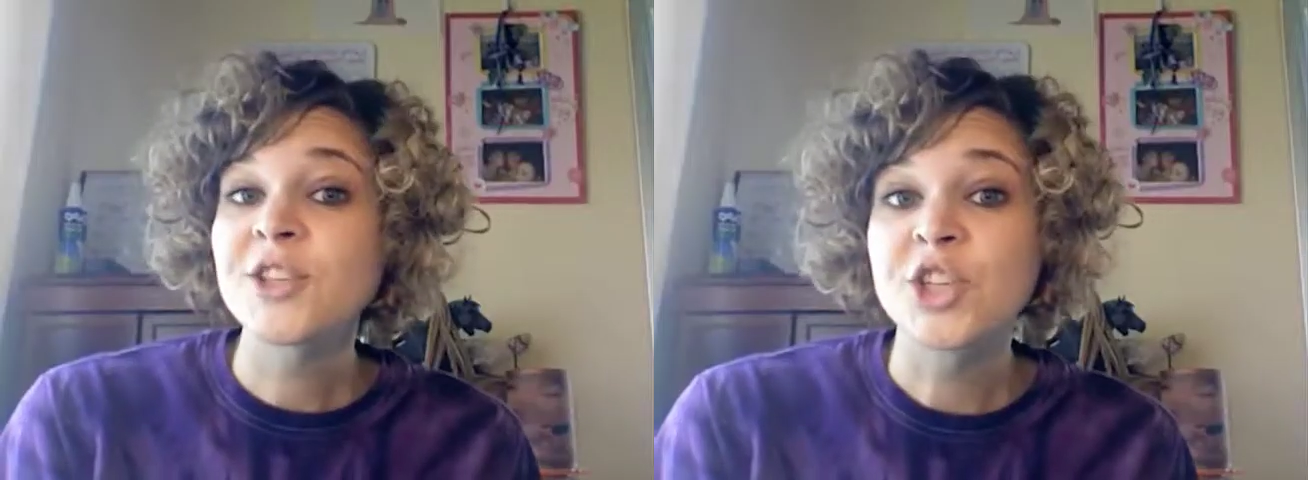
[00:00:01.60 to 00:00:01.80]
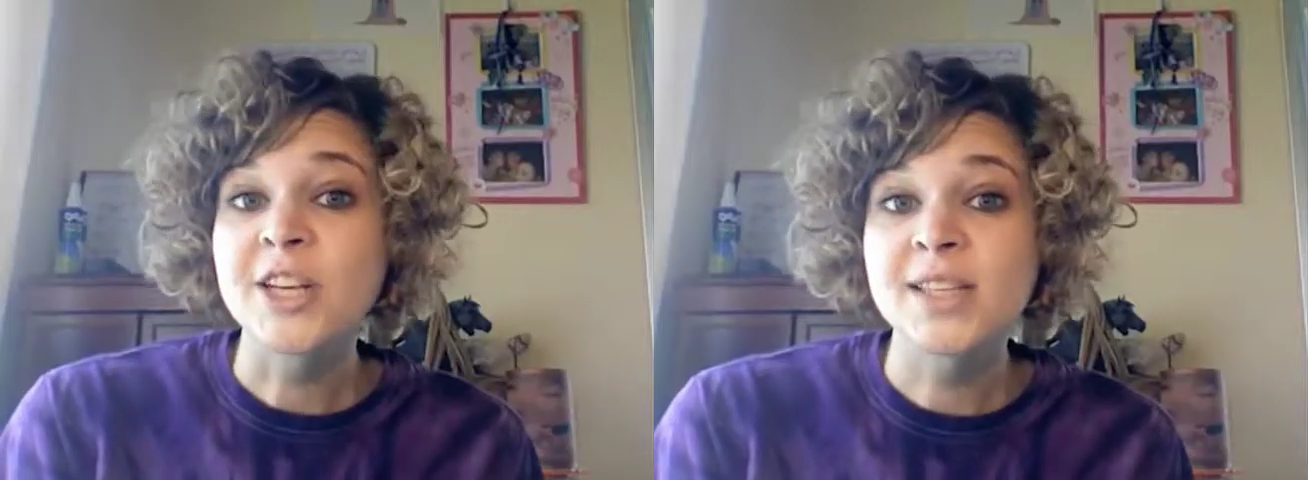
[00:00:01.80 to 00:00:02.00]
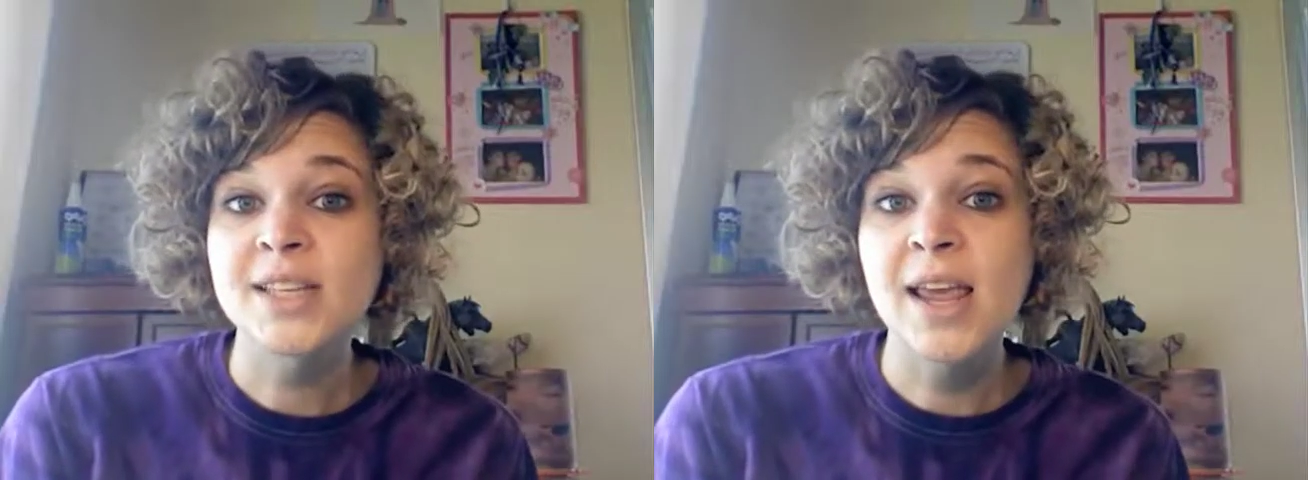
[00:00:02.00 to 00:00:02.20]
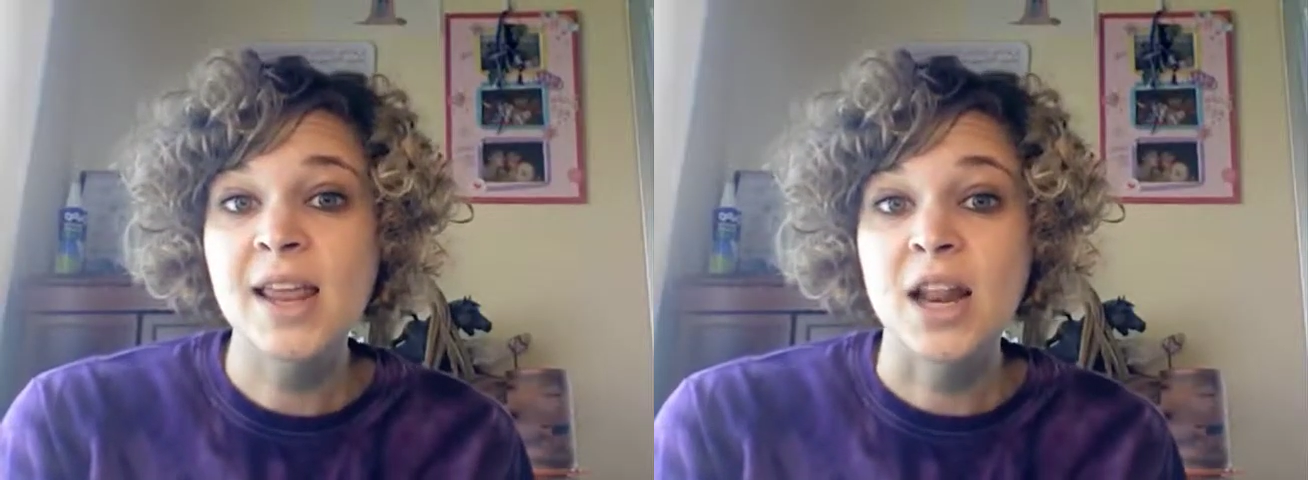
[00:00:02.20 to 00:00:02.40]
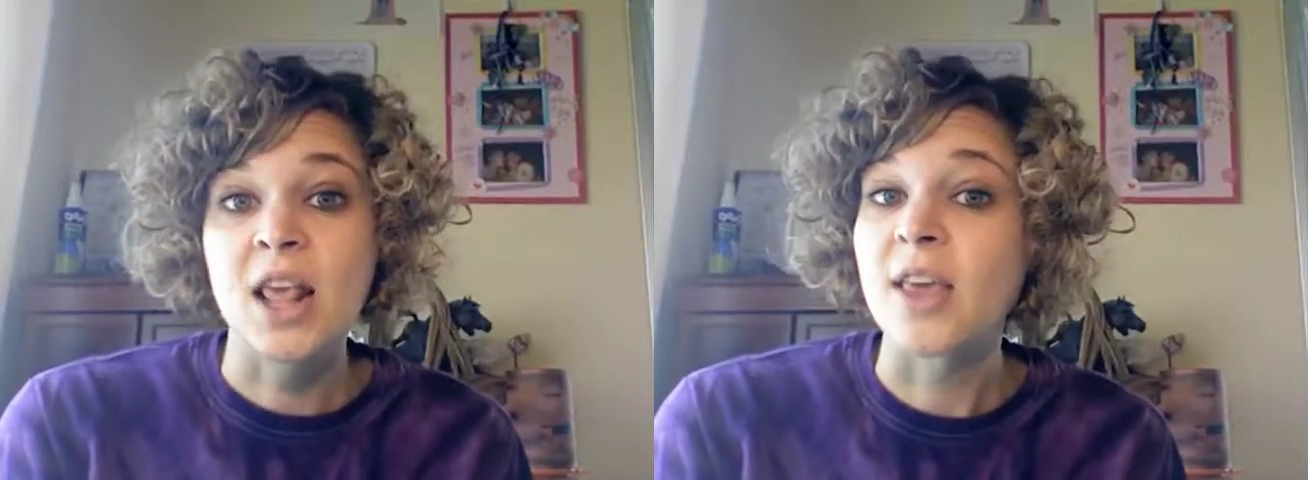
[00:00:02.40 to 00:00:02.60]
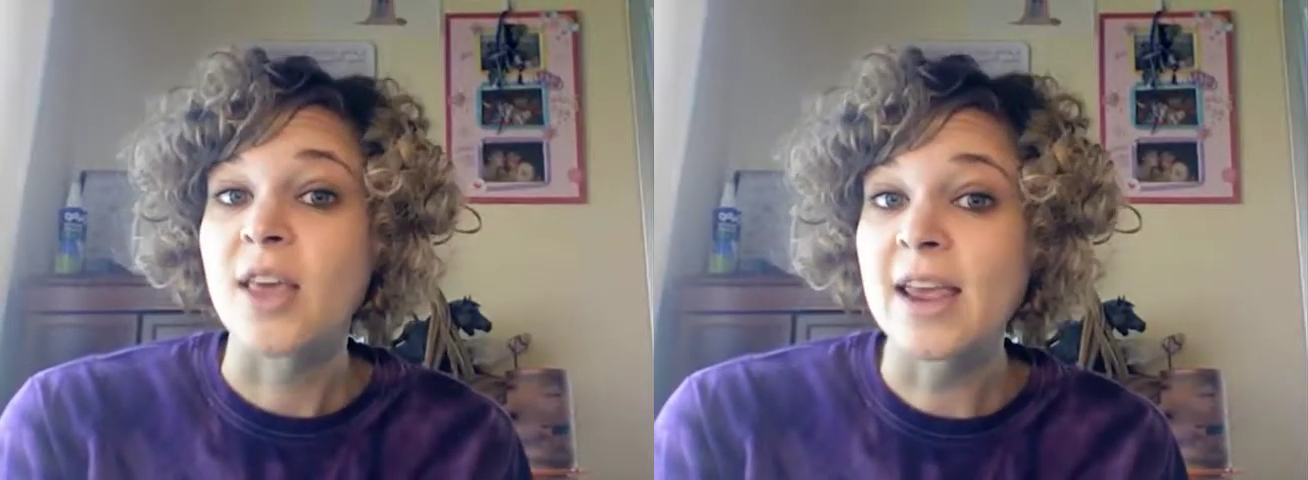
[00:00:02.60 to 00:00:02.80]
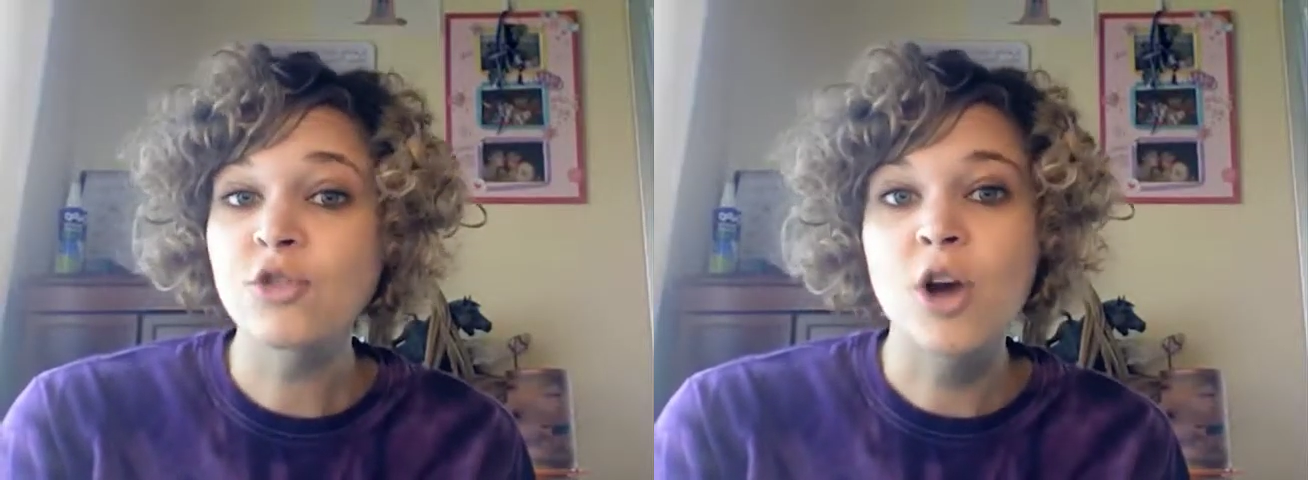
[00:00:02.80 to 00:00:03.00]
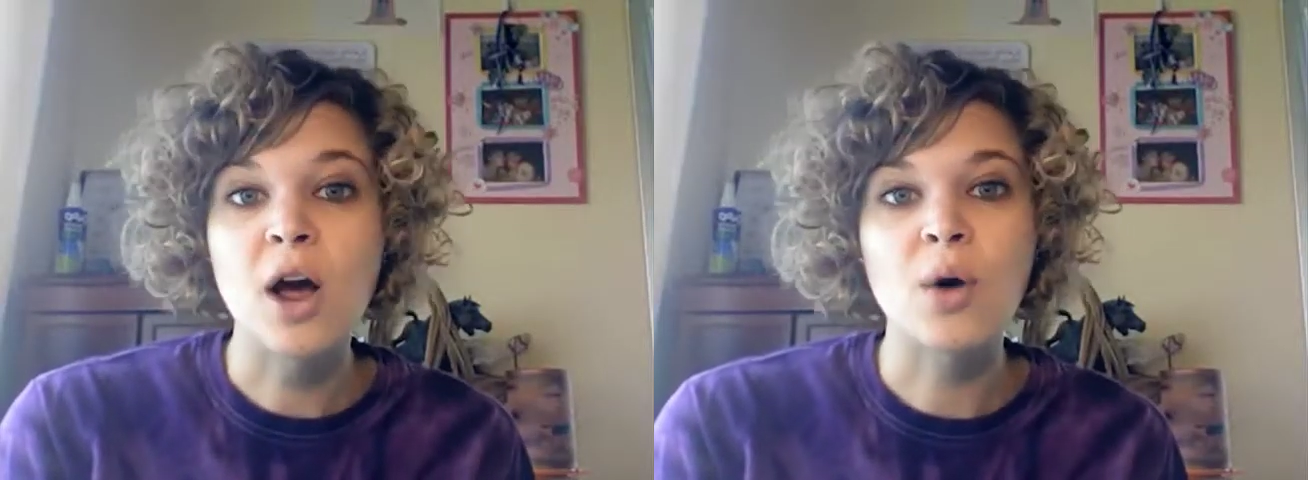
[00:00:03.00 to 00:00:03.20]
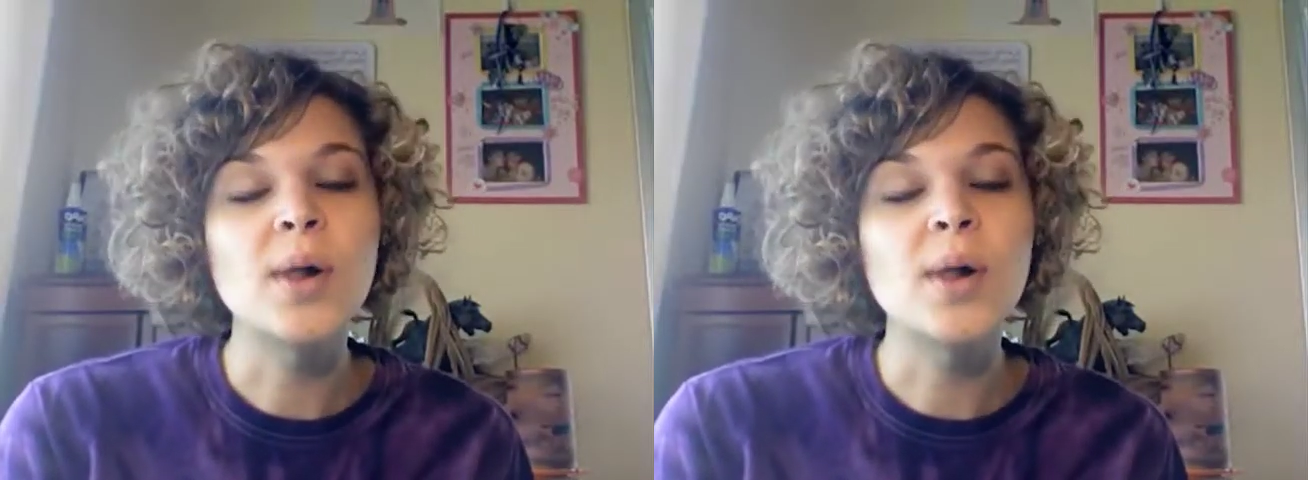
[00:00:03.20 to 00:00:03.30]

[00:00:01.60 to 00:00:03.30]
just in. The intro